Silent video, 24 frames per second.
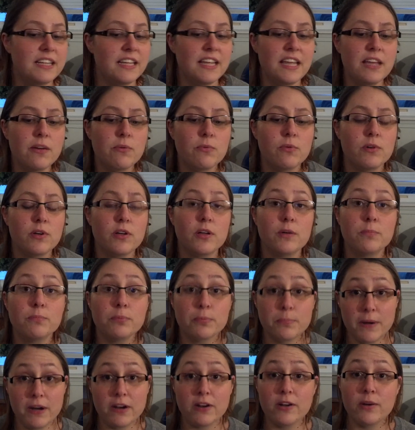it will
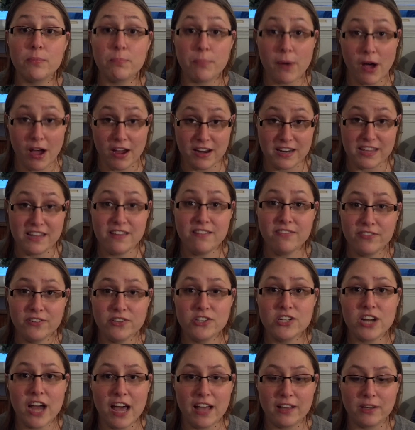prepare your body for
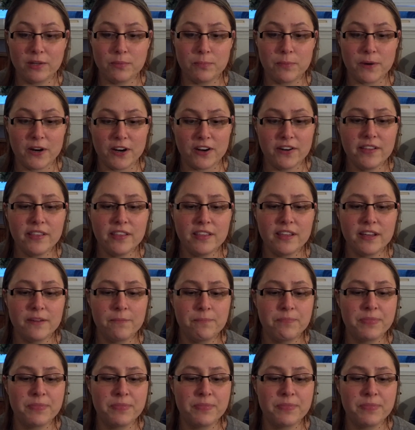childbirth,